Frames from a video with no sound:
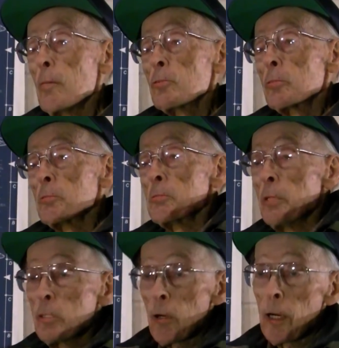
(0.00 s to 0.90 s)

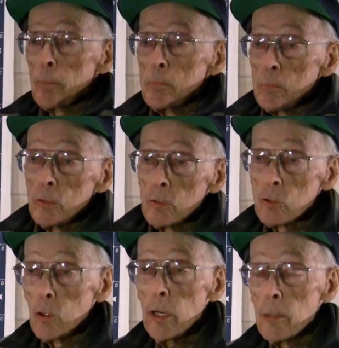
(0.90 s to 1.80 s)
He tried to
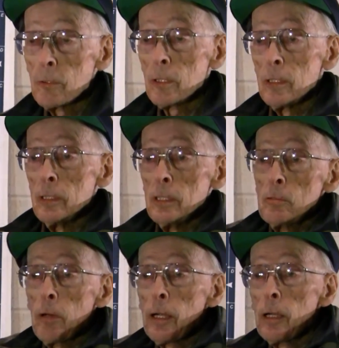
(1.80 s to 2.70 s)
join it, but he
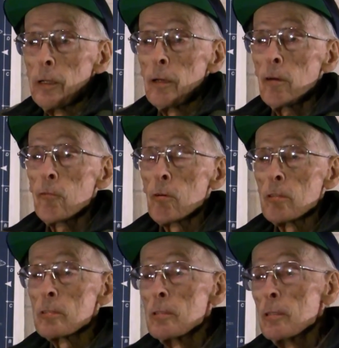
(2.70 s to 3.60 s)
tried to get in the Air Force,